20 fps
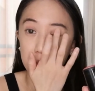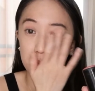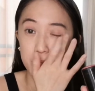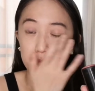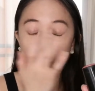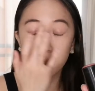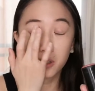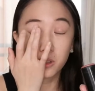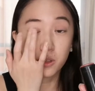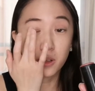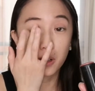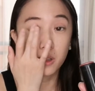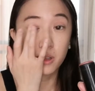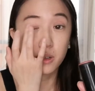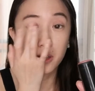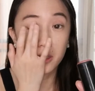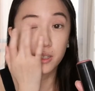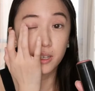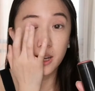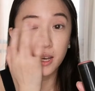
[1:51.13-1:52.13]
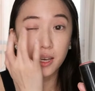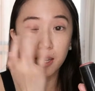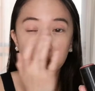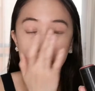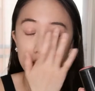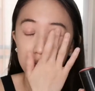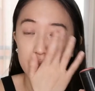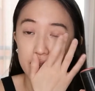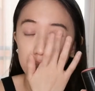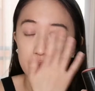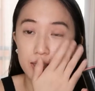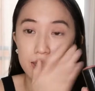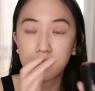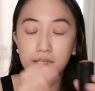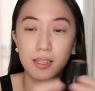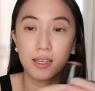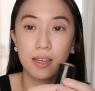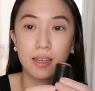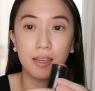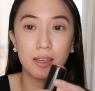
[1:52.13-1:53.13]
putting on color on your eyelids
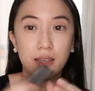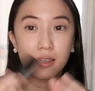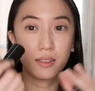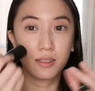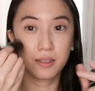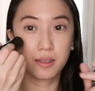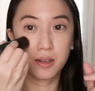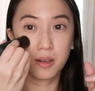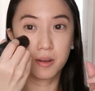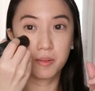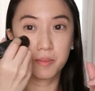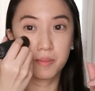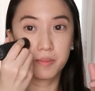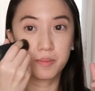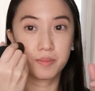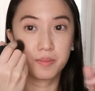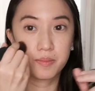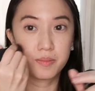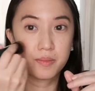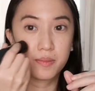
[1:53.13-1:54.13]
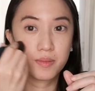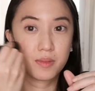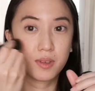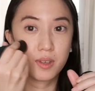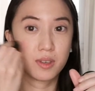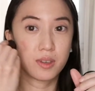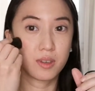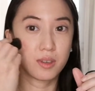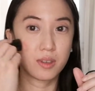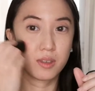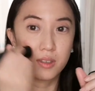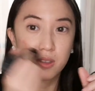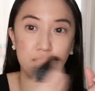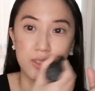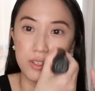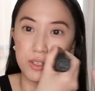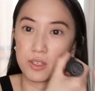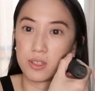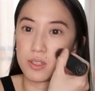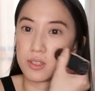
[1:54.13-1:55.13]
and
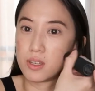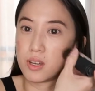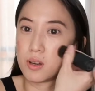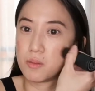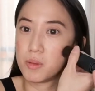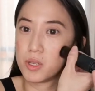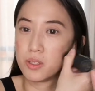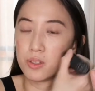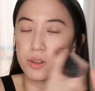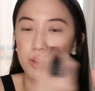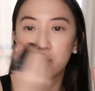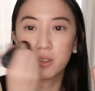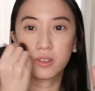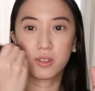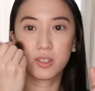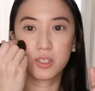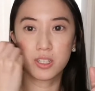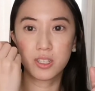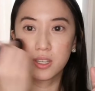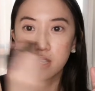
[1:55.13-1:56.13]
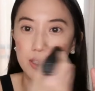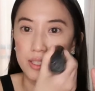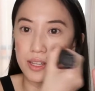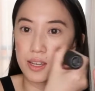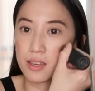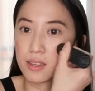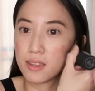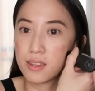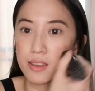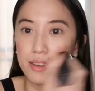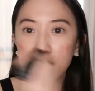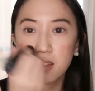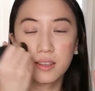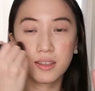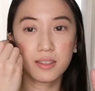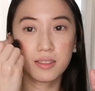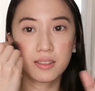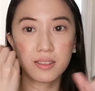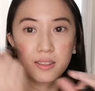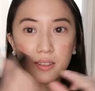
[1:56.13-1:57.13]
just dab it on your cheeks like
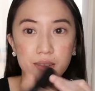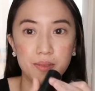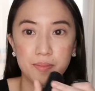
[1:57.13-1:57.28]
this.